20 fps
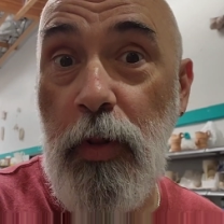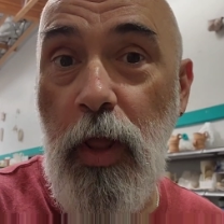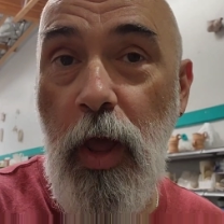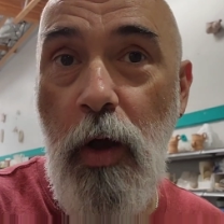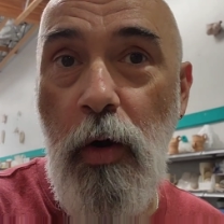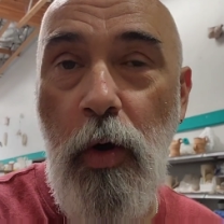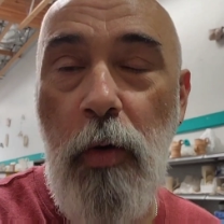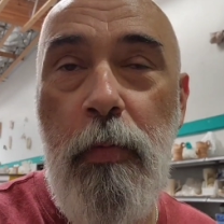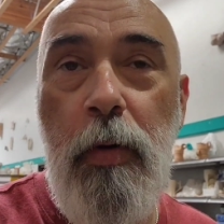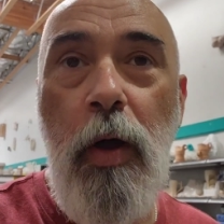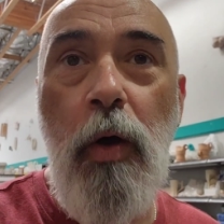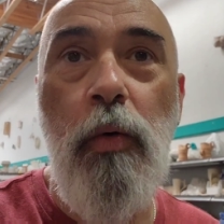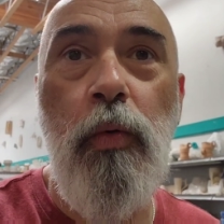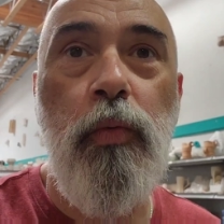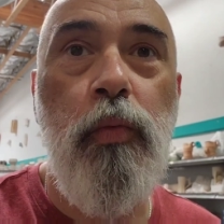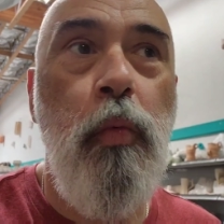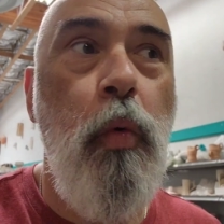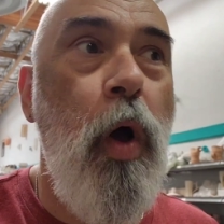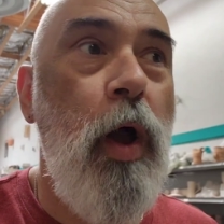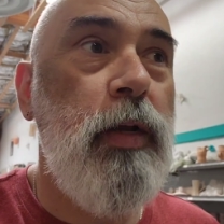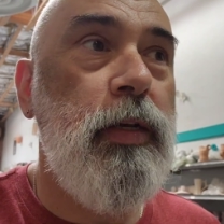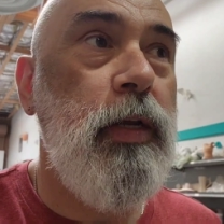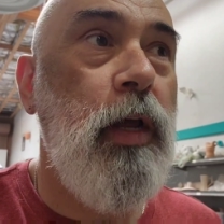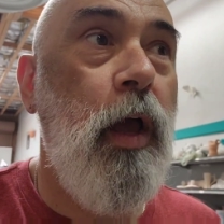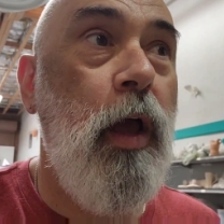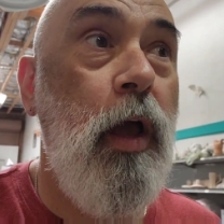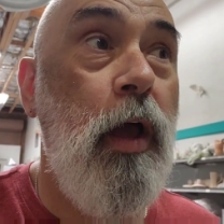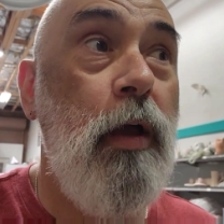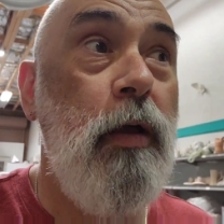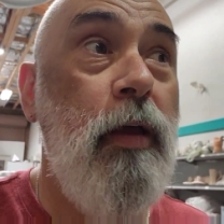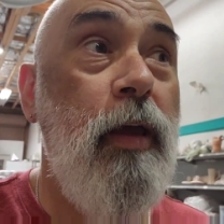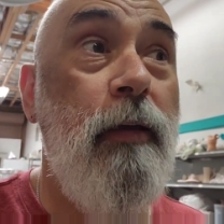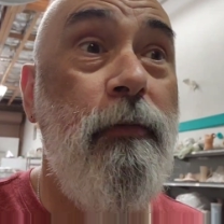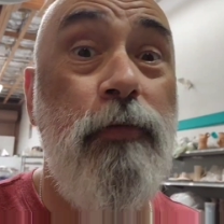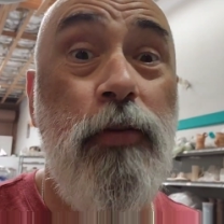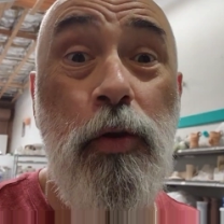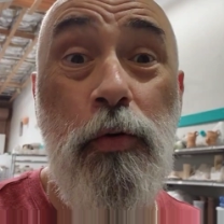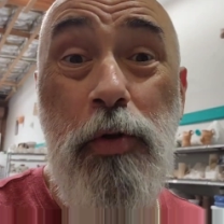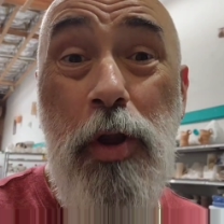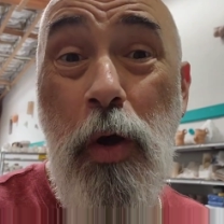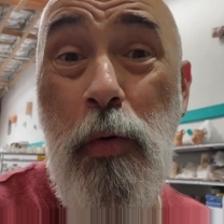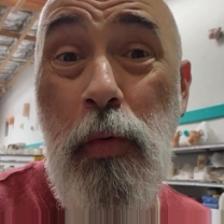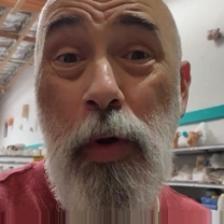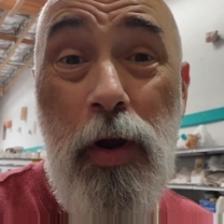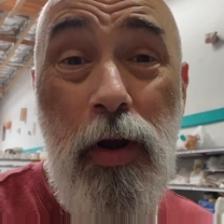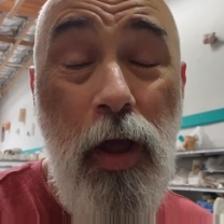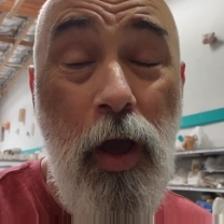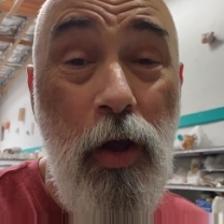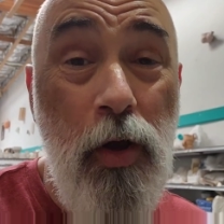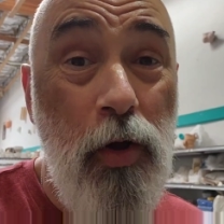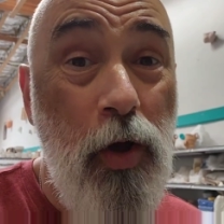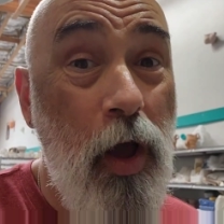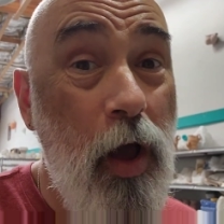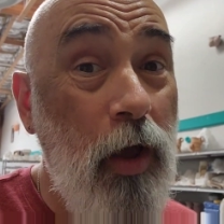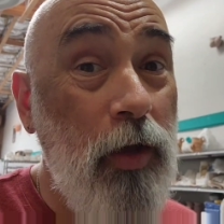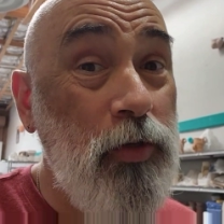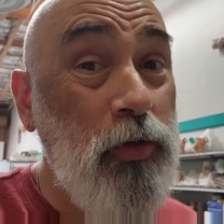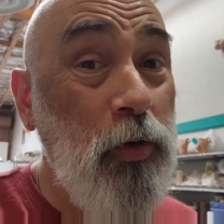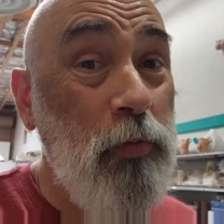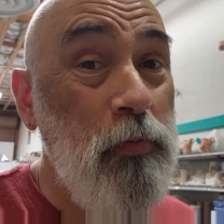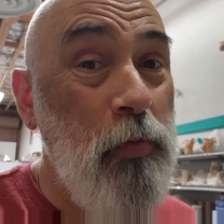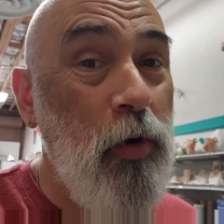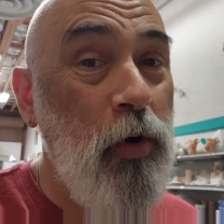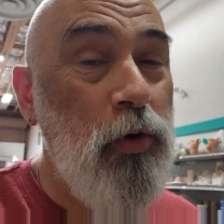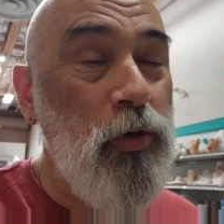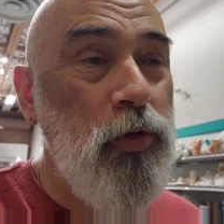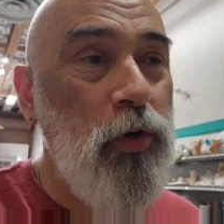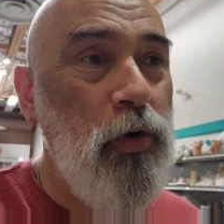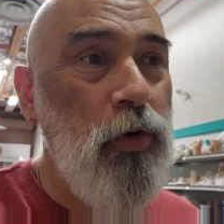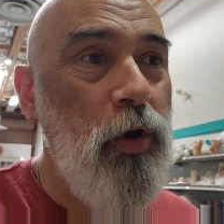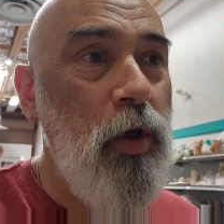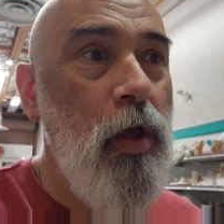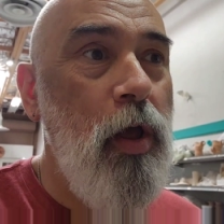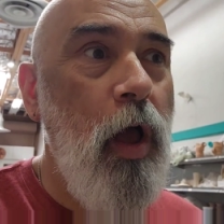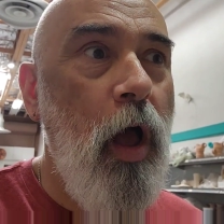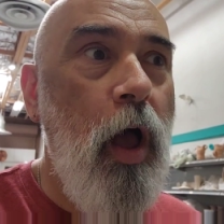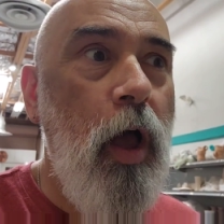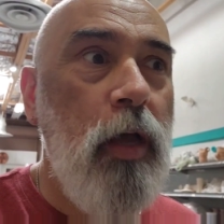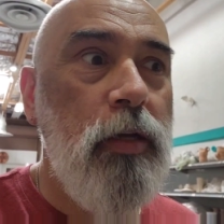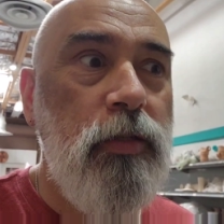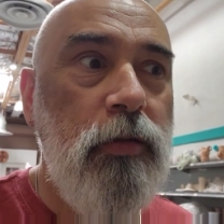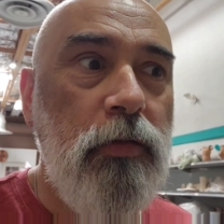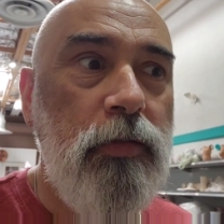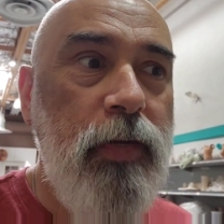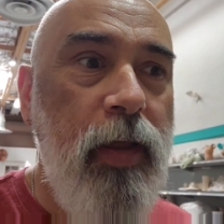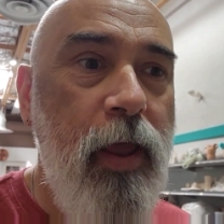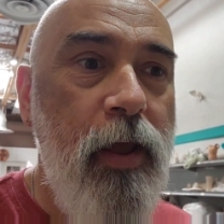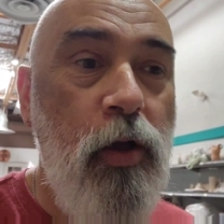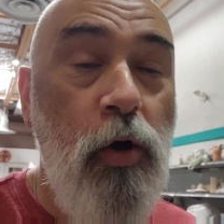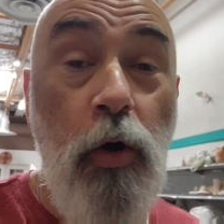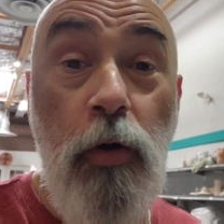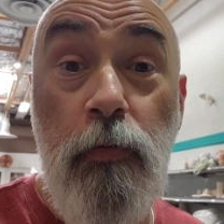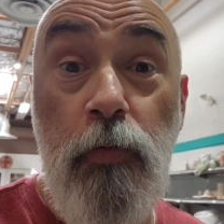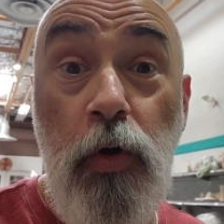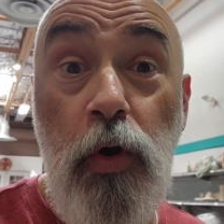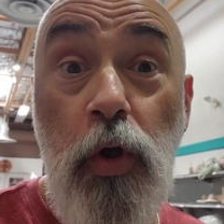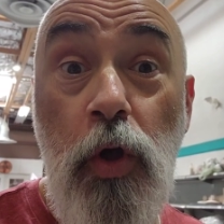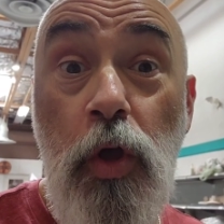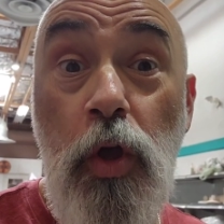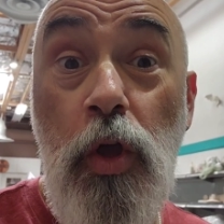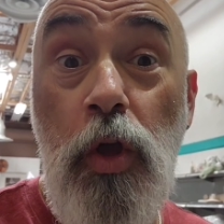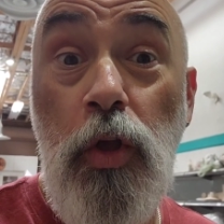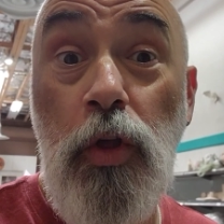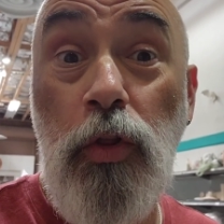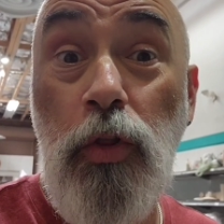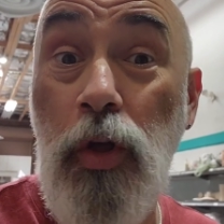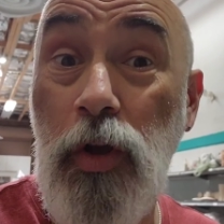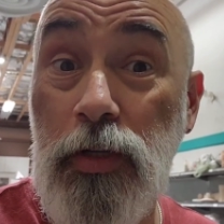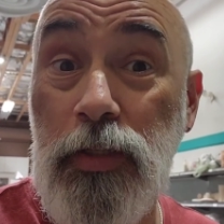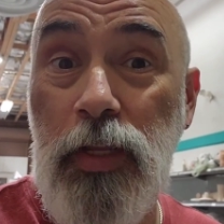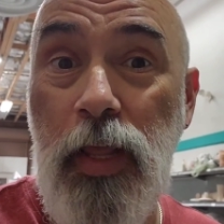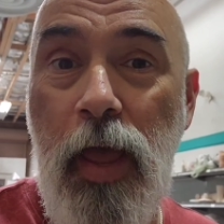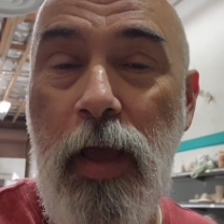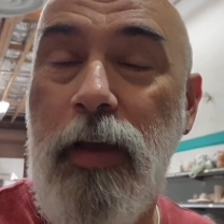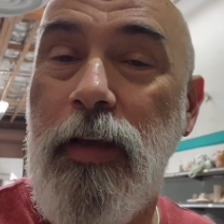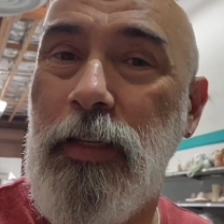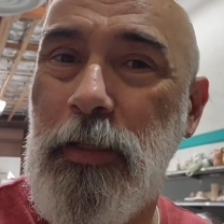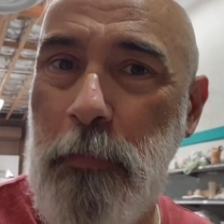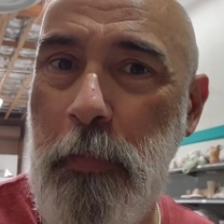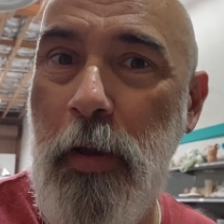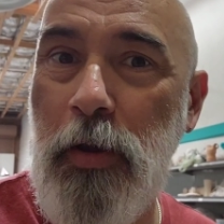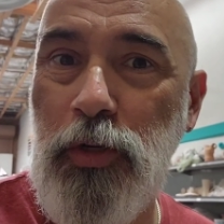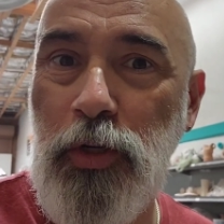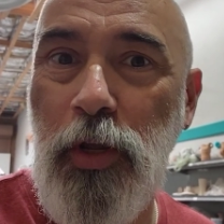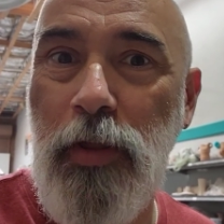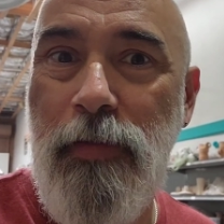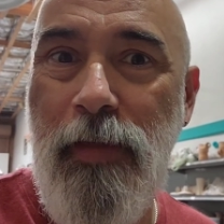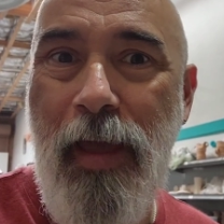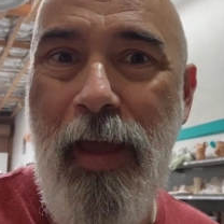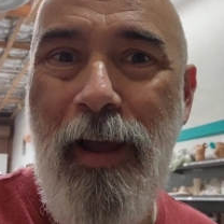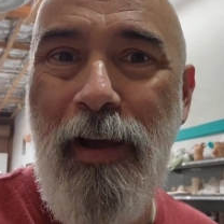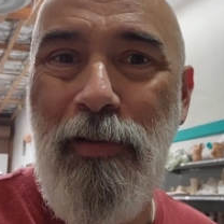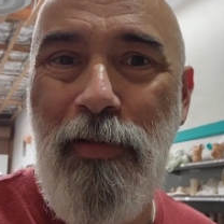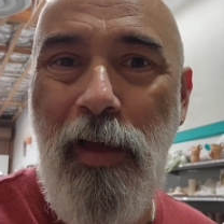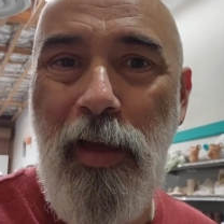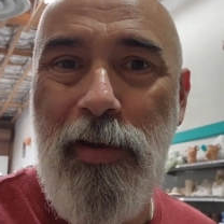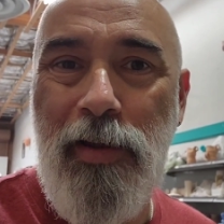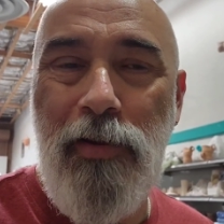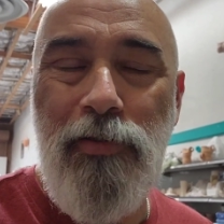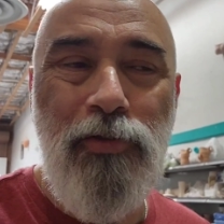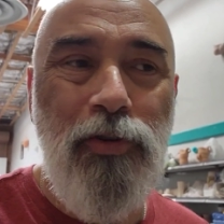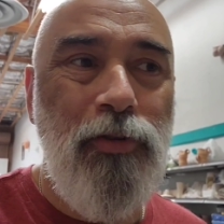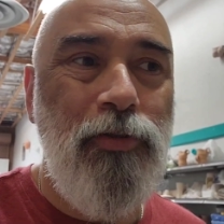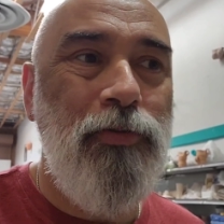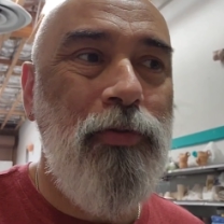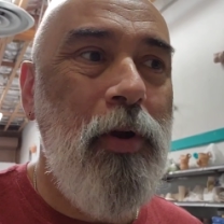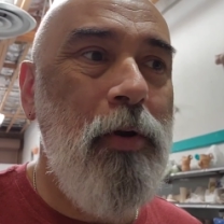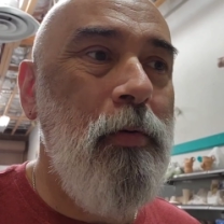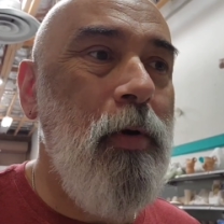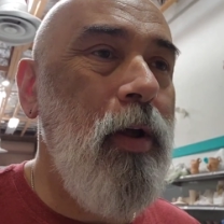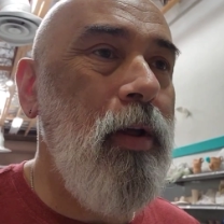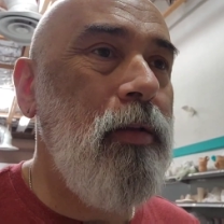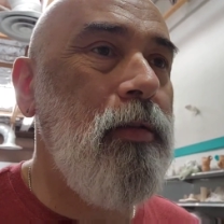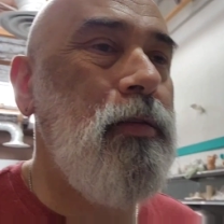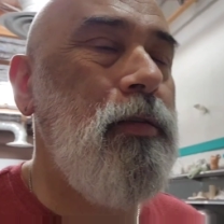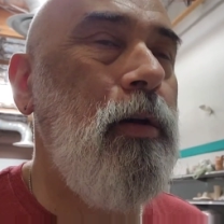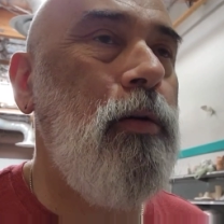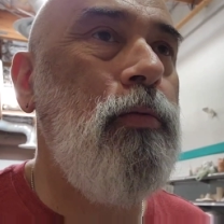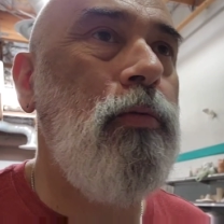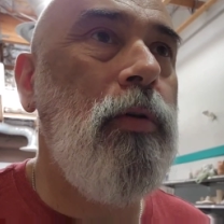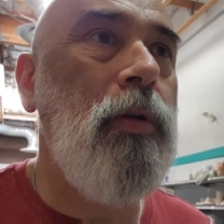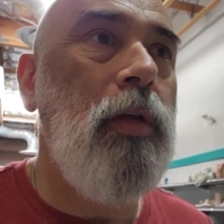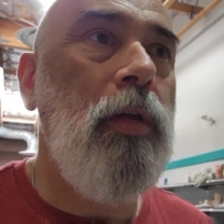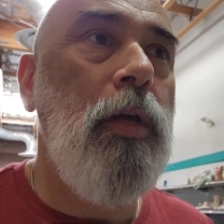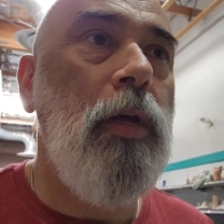below about what, if you know what a hostile merger, hostile takeover looks like, especially in the airline industry, right? So